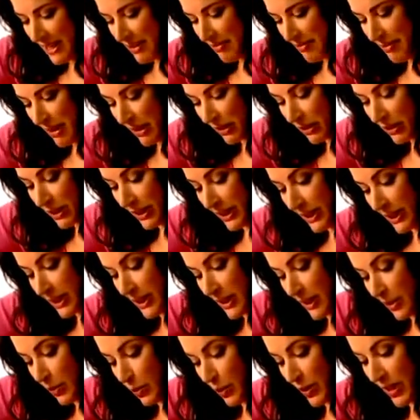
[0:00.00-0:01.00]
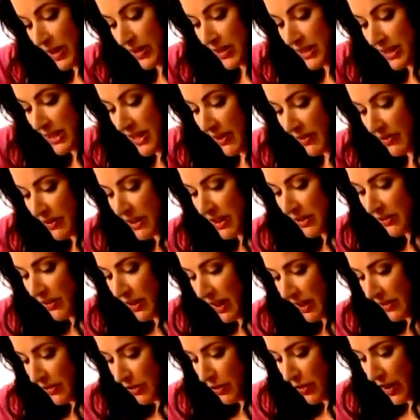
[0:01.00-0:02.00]
melted with
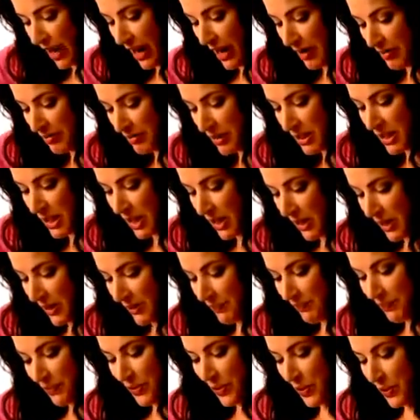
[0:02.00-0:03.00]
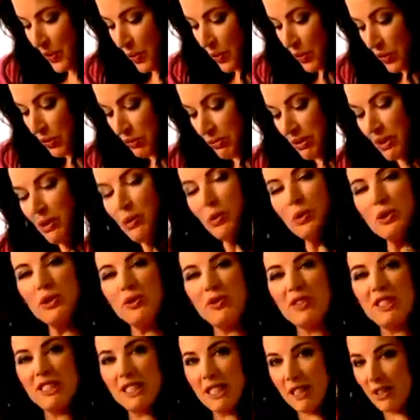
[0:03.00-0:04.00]
75 grams or 3/4
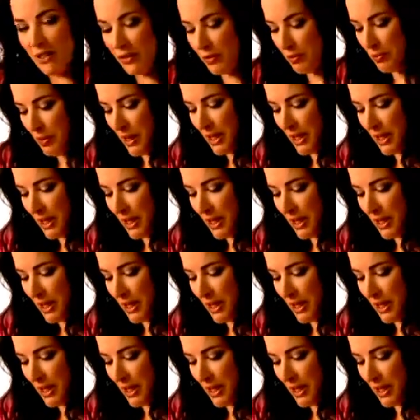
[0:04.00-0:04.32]
of a stick of